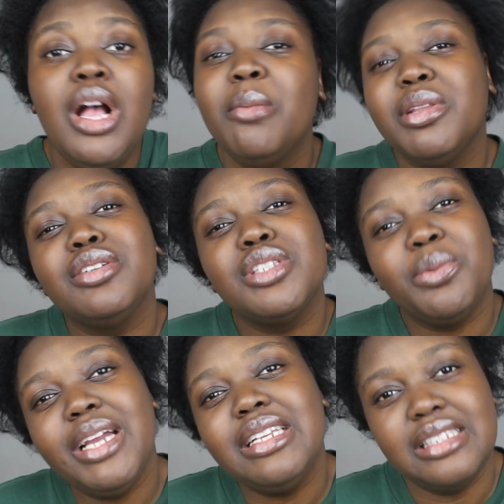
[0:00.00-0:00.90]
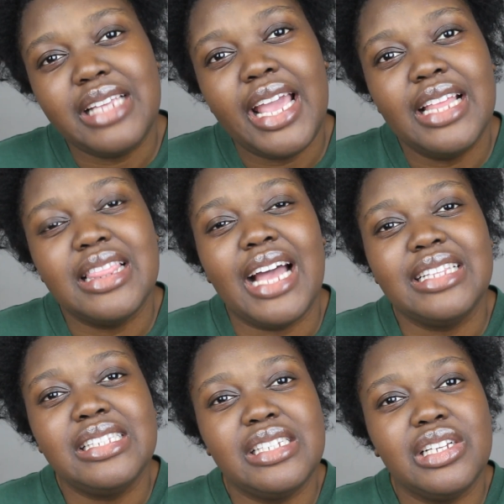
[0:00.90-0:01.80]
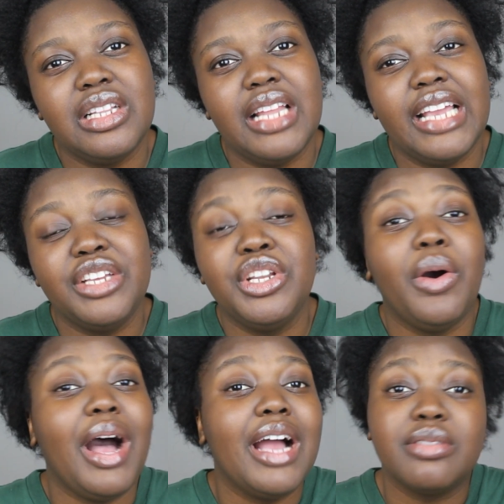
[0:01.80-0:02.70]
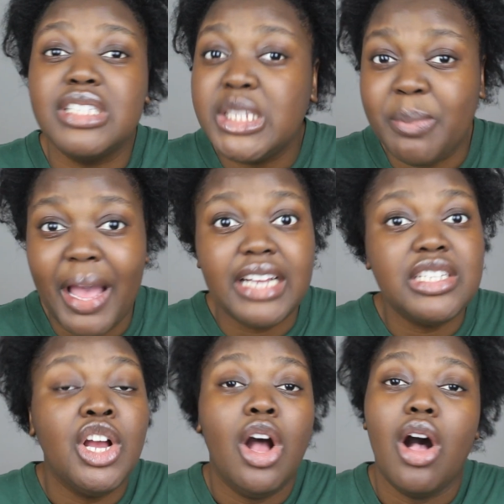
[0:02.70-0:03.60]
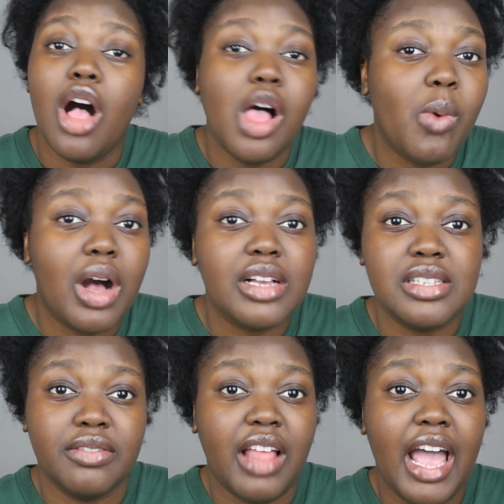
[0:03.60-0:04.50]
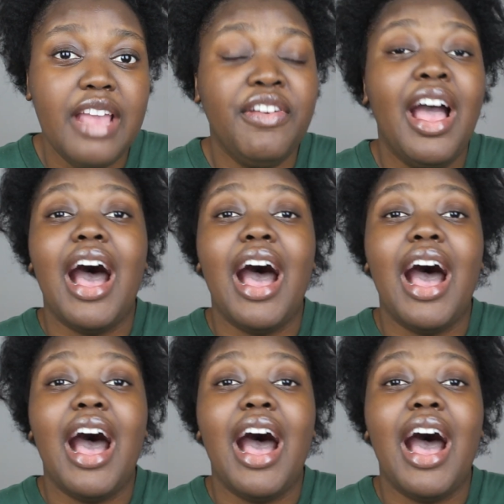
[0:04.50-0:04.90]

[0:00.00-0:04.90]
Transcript: But there's a way to say it that's still like, you know, I respect all walks of life.